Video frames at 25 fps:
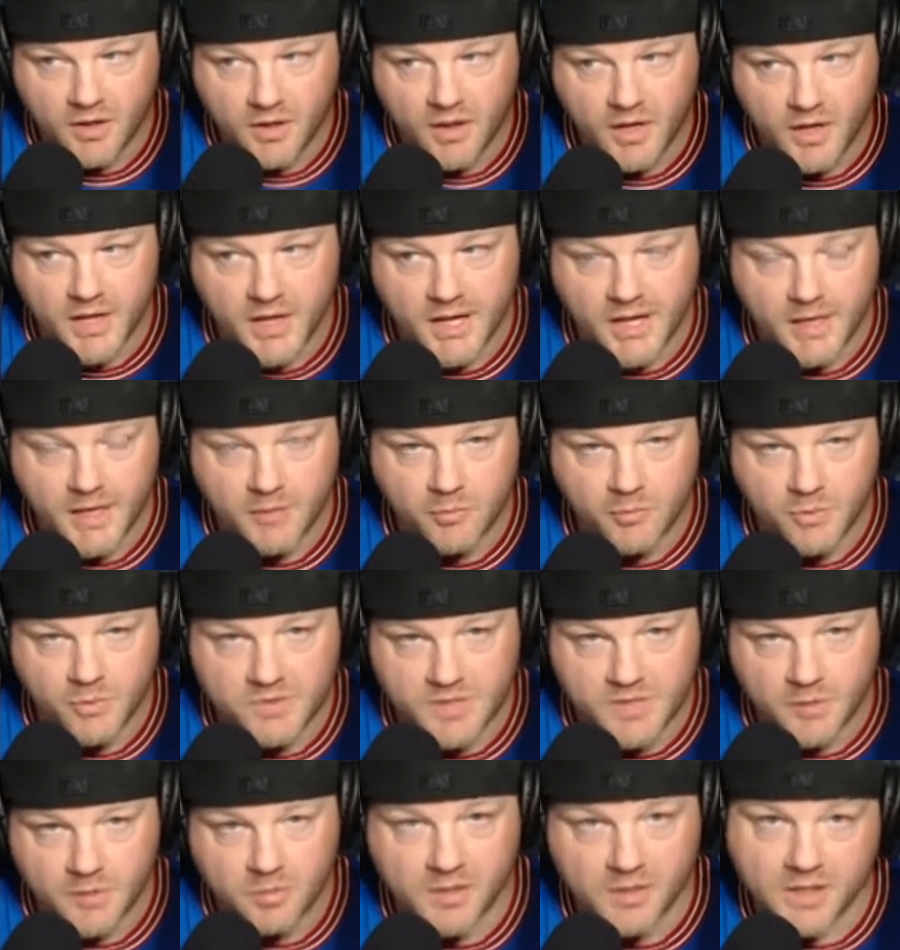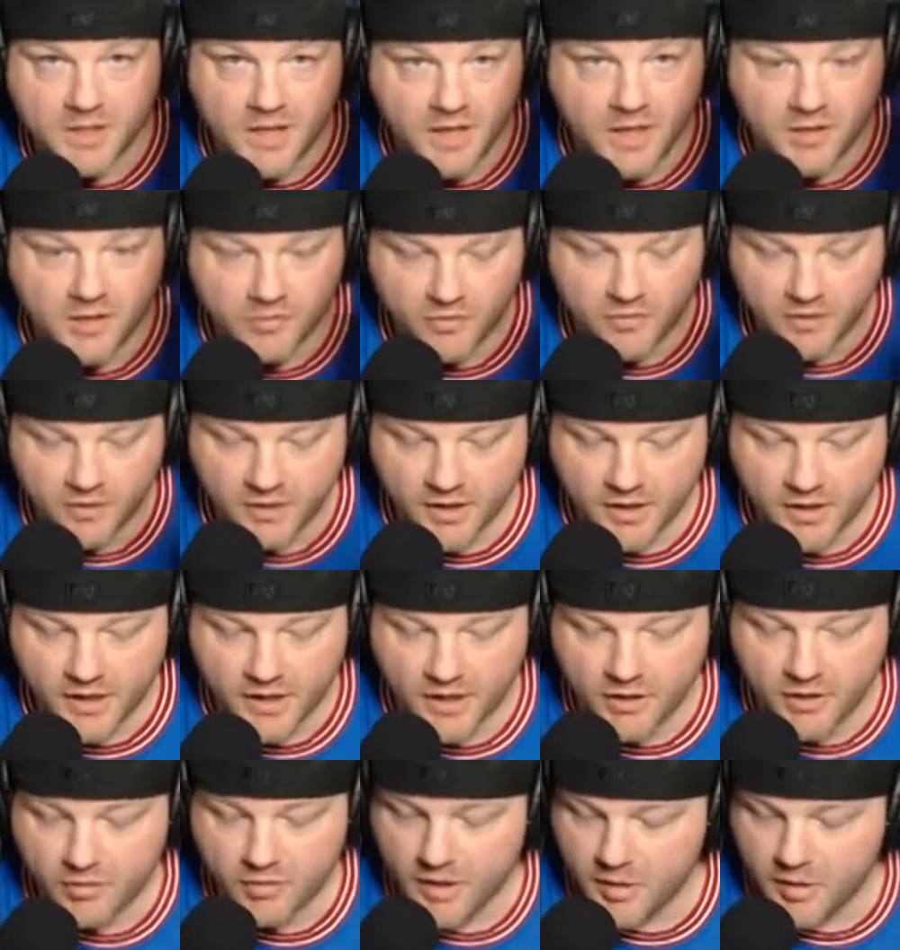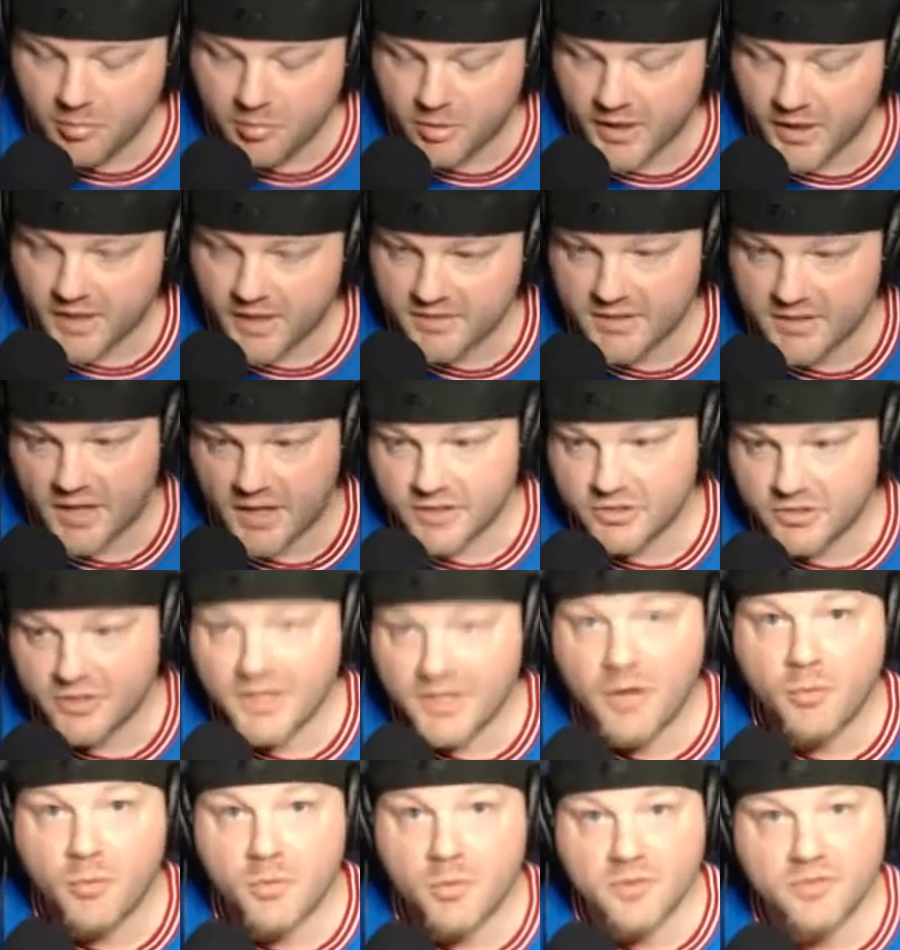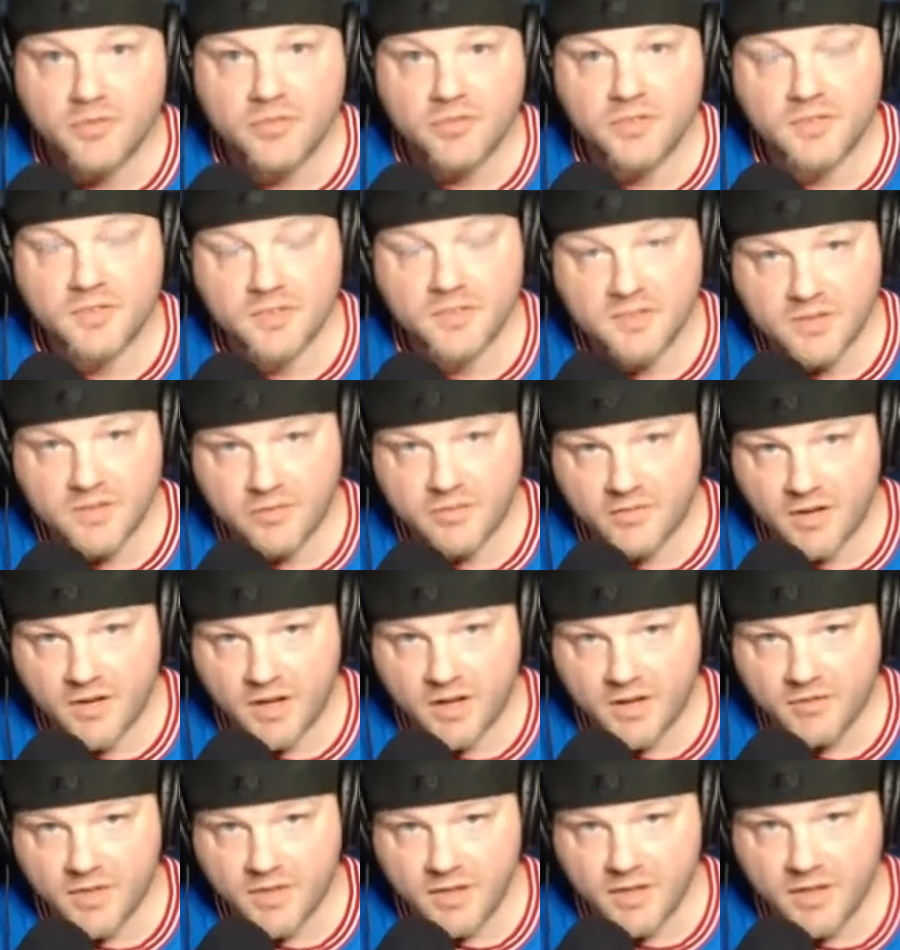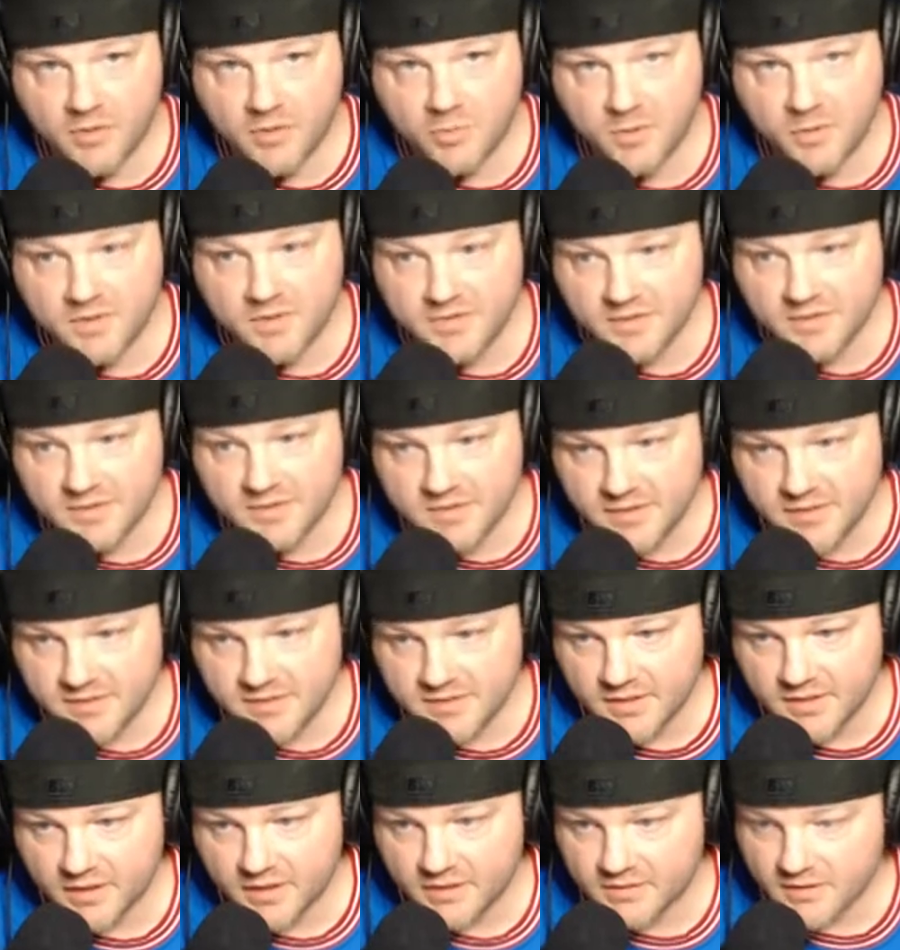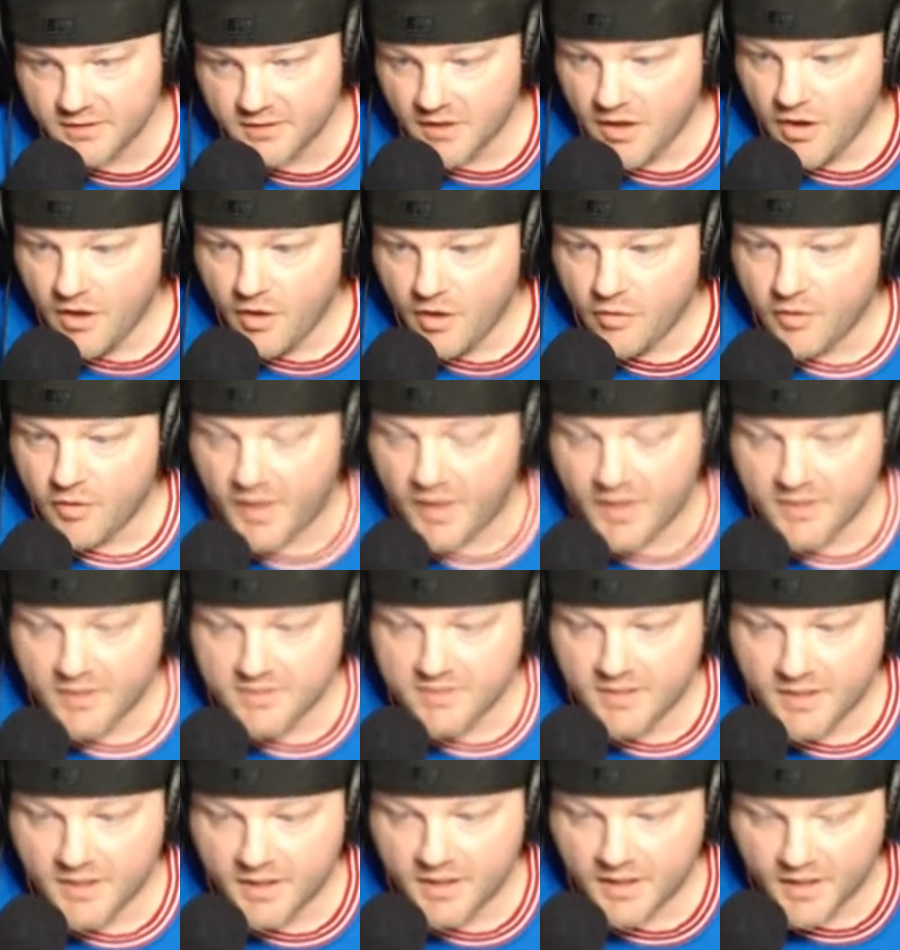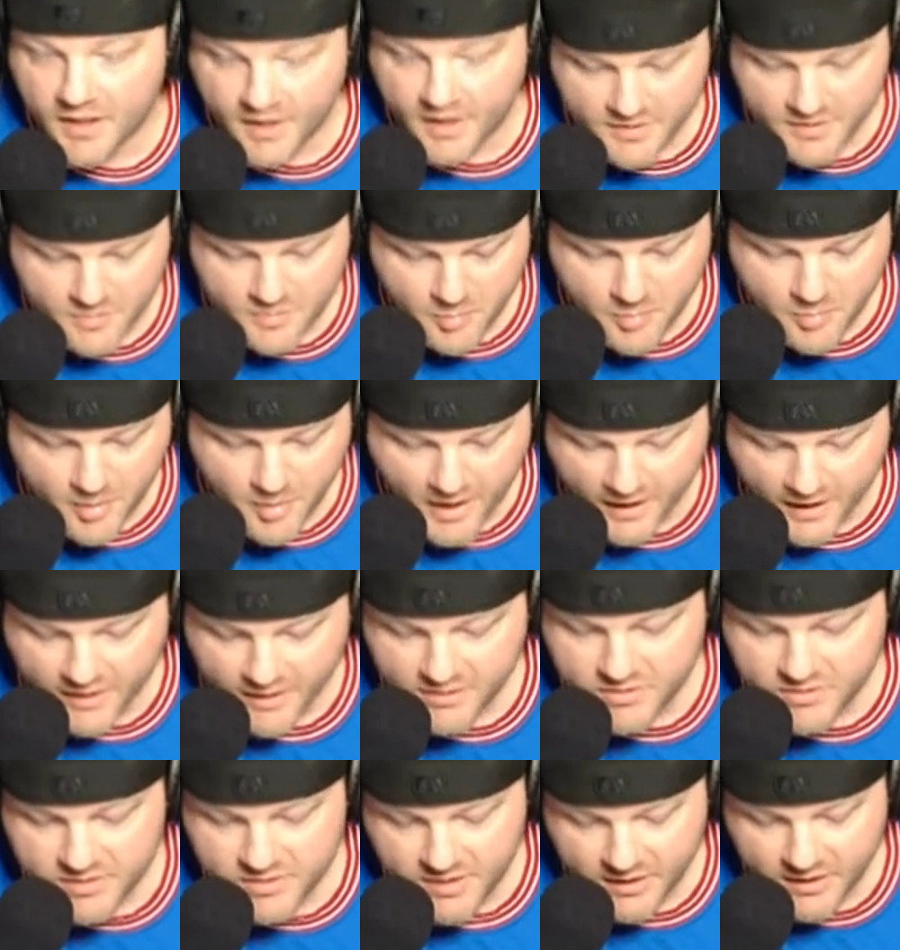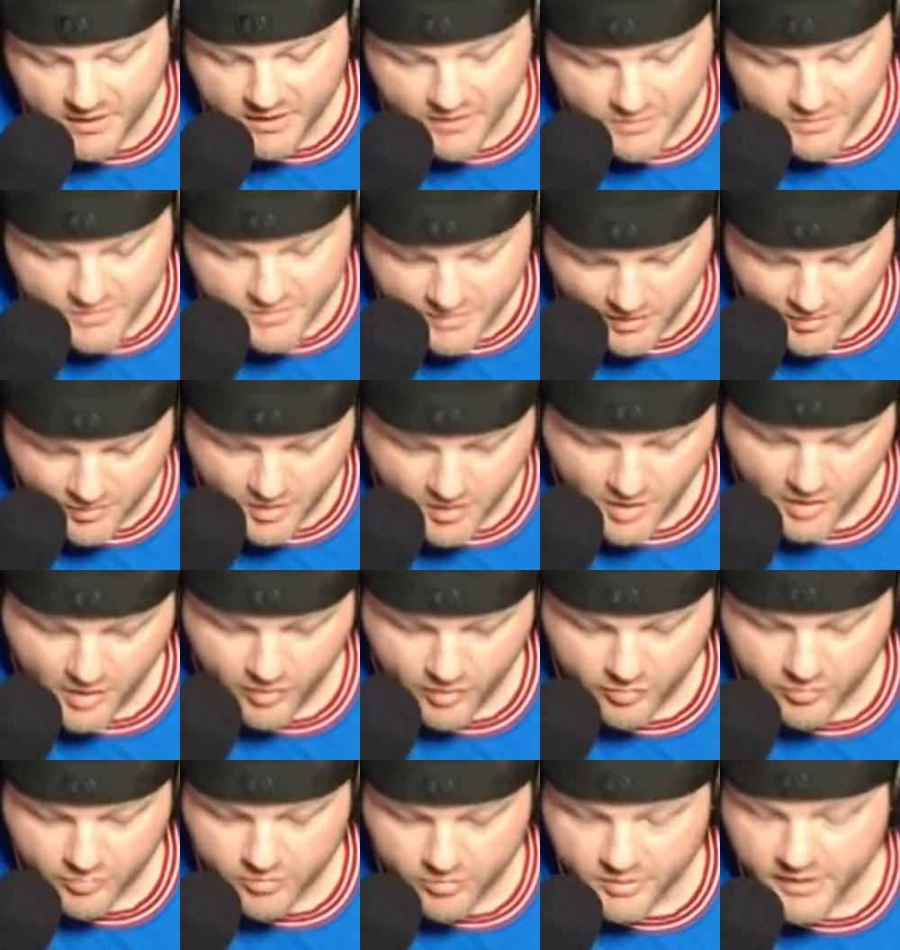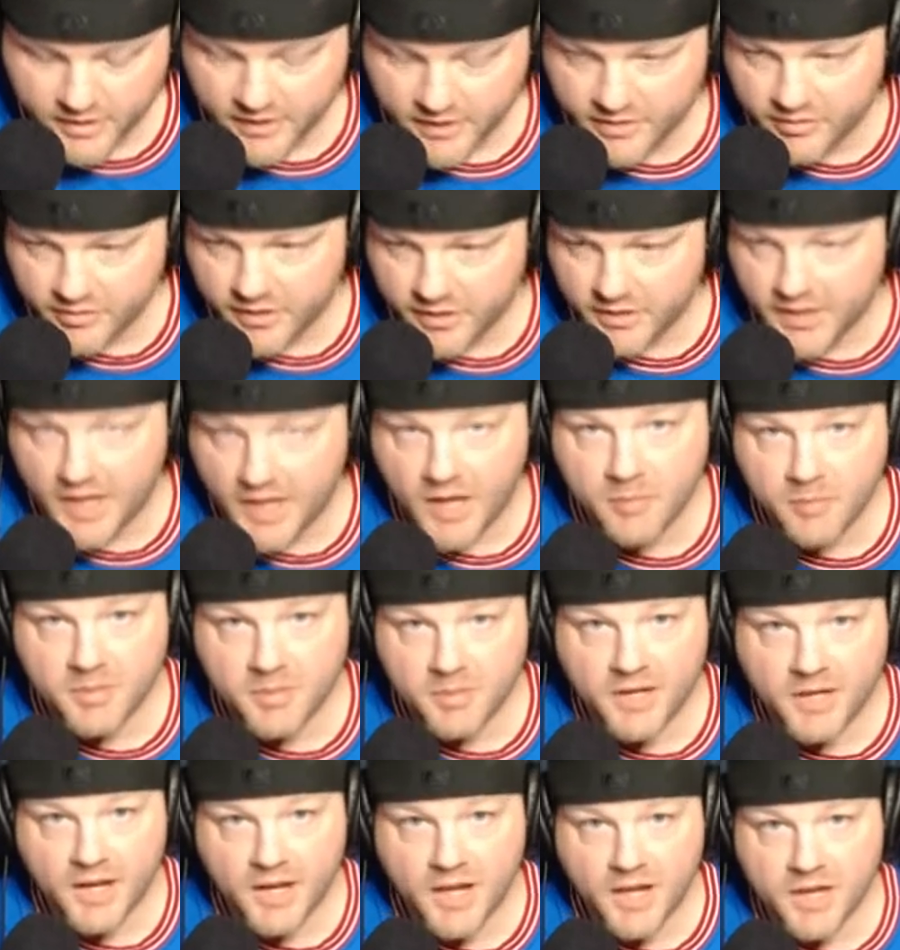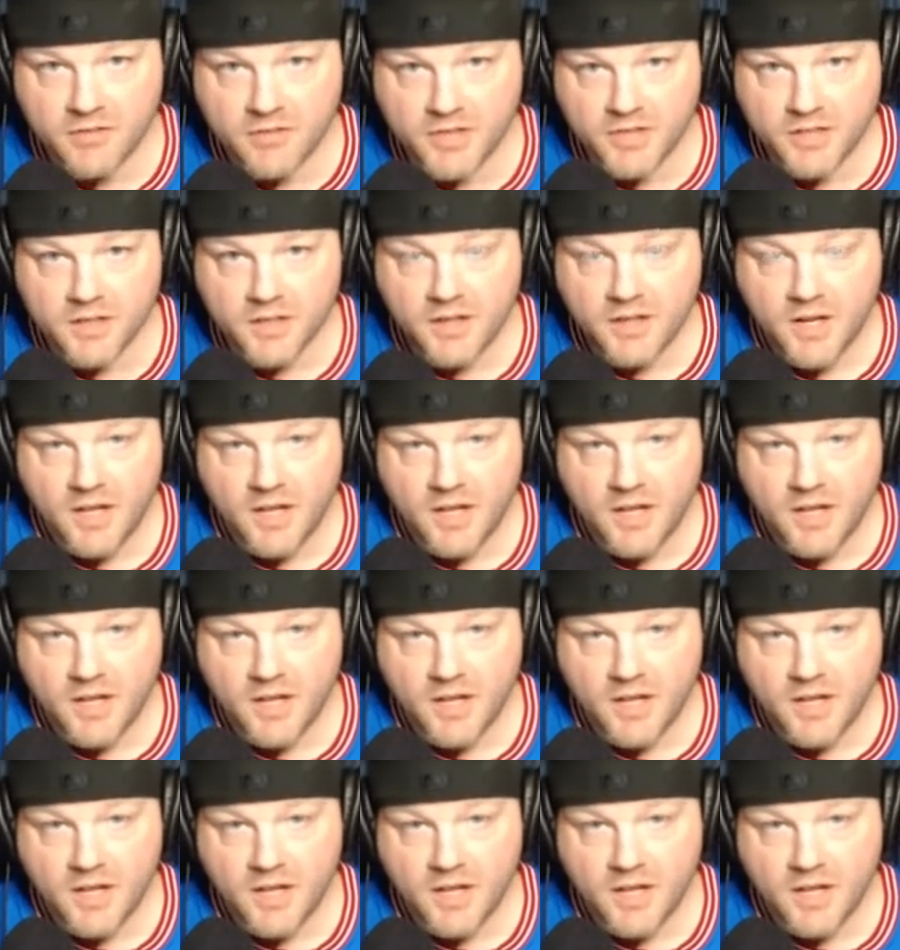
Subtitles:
Was able to get it for a great price. Actually got 165 and 166 as a package deal. So really, really happy to have it.